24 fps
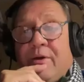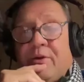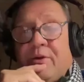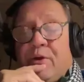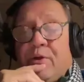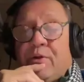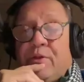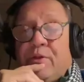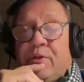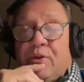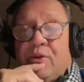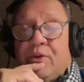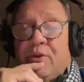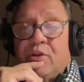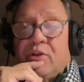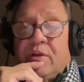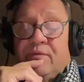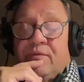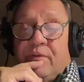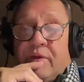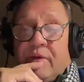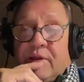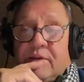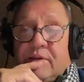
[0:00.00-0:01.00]
you're the
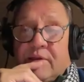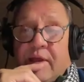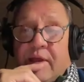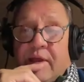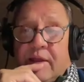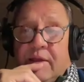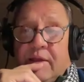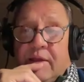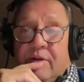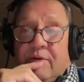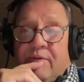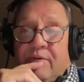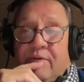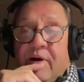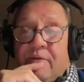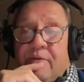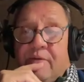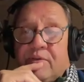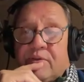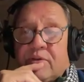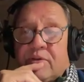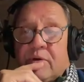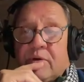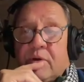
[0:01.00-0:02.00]
chief executive
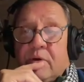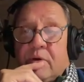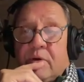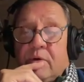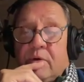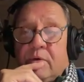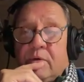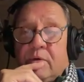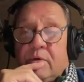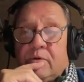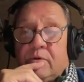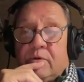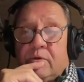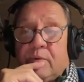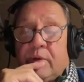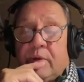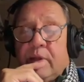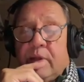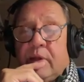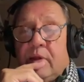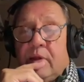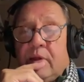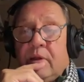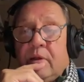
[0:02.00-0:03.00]
officer who's
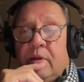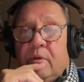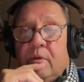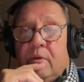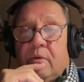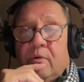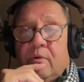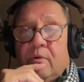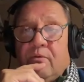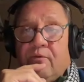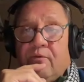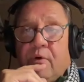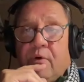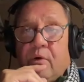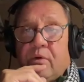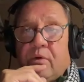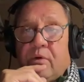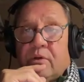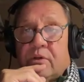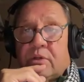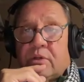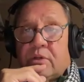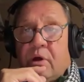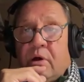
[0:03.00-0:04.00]
really
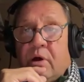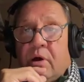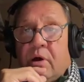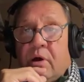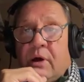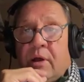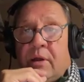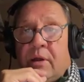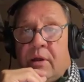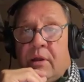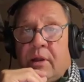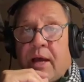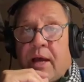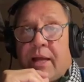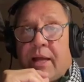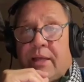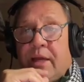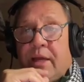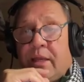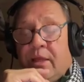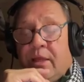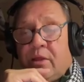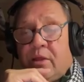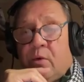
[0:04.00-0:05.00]
focused on not
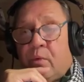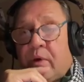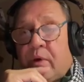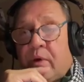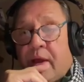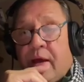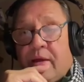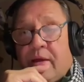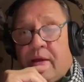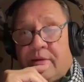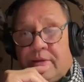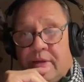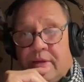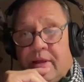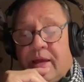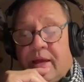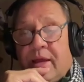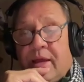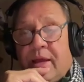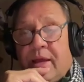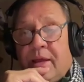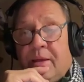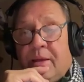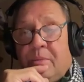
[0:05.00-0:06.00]
getting the work out
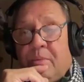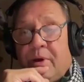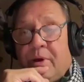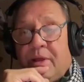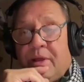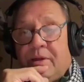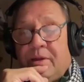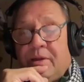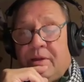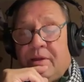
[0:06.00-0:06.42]
today, but